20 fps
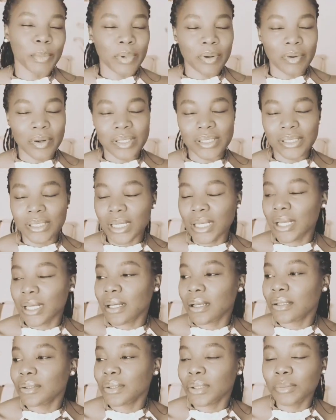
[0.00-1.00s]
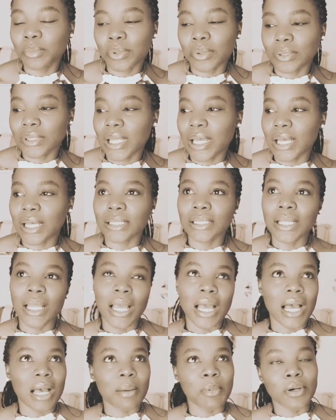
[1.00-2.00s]
parents are not bothered
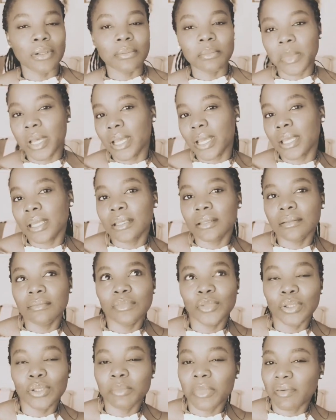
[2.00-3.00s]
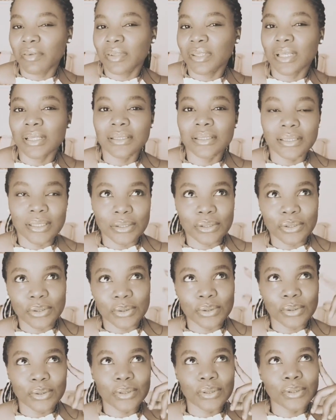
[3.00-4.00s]
about my non-marital
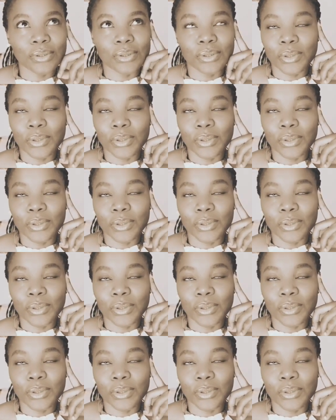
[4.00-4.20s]
status, you